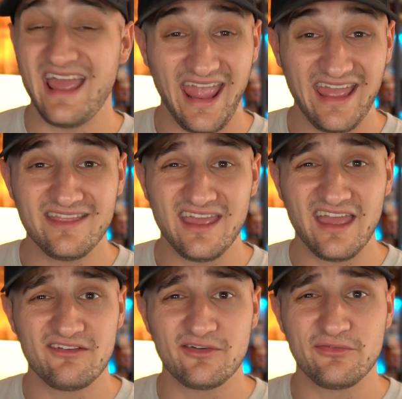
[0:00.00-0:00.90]
And they
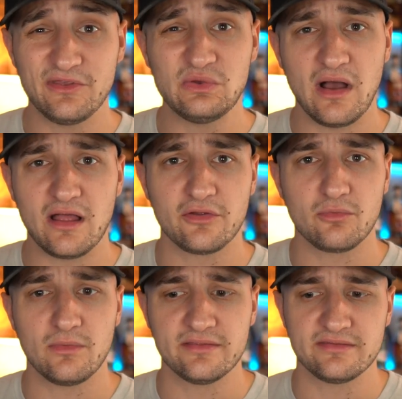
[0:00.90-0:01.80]
have a few other
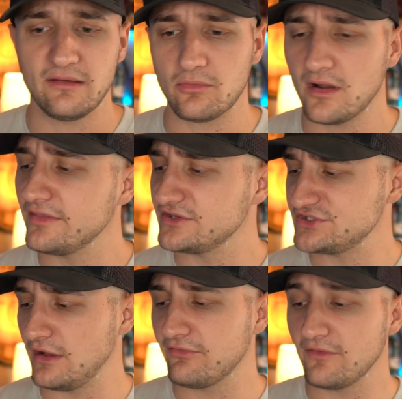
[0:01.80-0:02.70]
ones that were on the
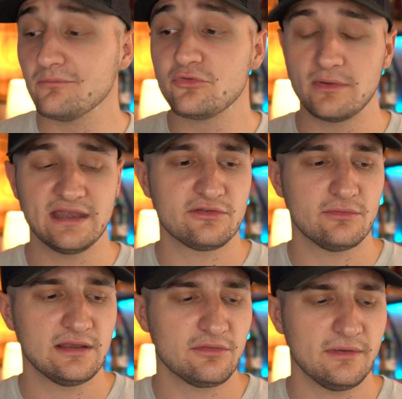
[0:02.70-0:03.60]
shelf from
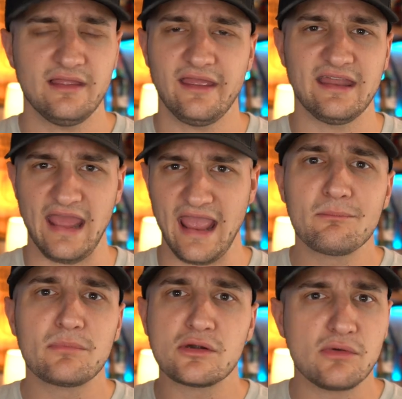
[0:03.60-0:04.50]
2023, like an
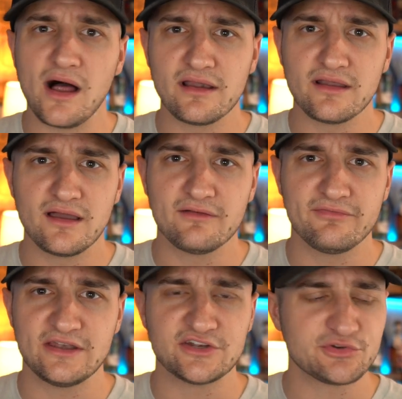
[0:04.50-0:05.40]
Amberana
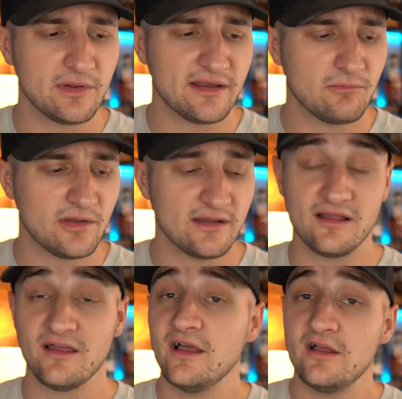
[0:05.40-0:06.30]
finish one and whatnot.